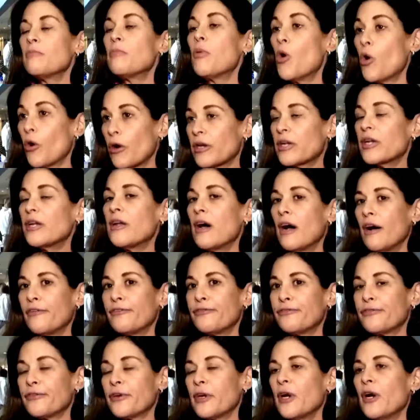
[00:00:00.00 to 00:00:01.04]
important
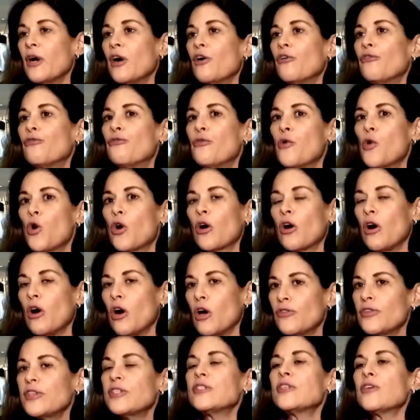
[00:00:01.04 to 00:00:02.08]
enough for
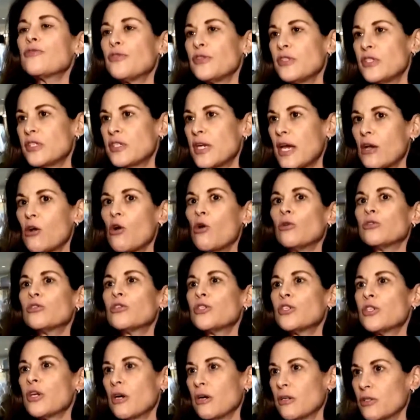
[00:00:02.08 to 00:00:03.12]
all these different
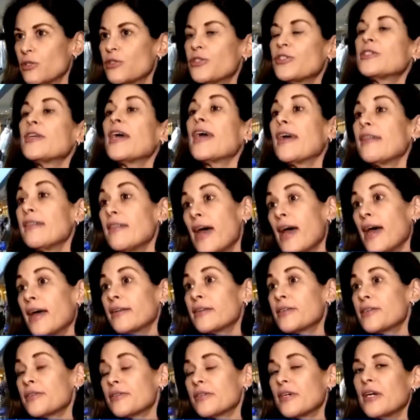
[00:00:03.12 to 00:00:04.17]
stakeholders to understand
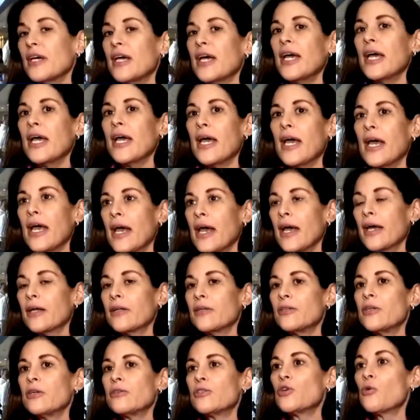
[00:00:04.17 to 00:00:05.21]
that
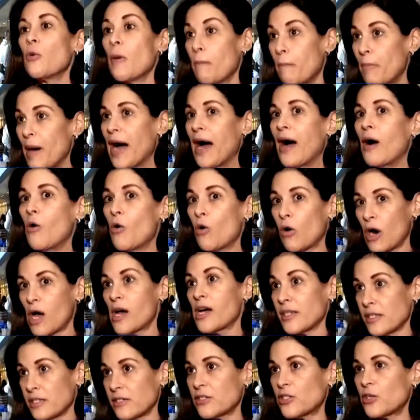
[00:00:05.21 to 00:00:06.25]
and to
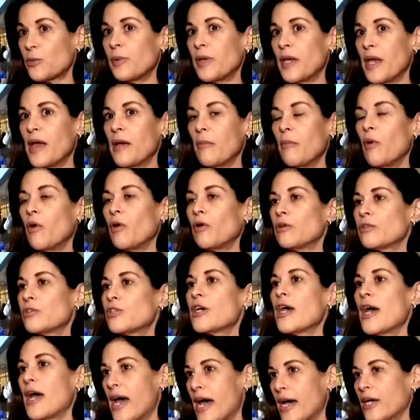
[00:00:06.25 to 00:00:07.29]
empower us to be
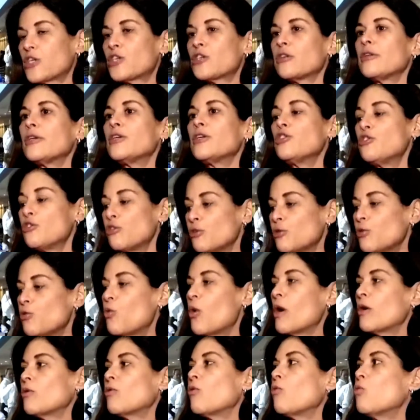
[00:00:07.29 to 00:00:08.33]
able to actually
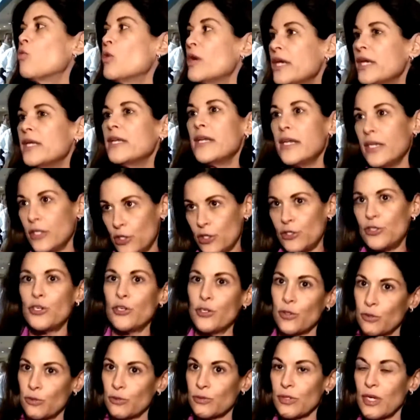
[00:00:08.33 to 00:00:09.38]
do what we need to
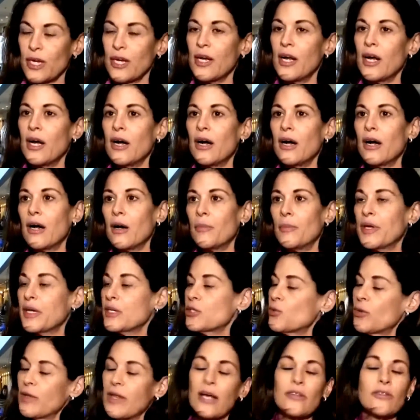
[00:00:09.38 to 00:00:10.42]
do. Uh,
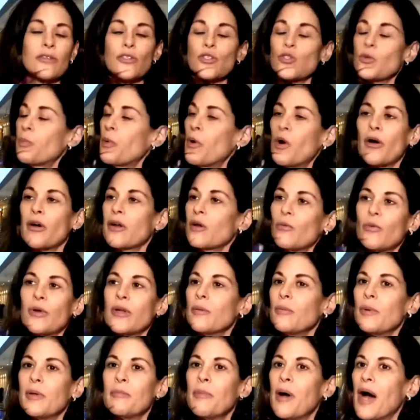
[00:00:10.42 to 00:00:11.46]
because without their support, it
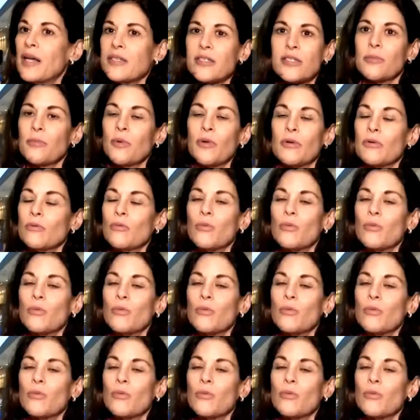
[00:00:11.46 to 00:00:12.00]
wouldn't have been possible.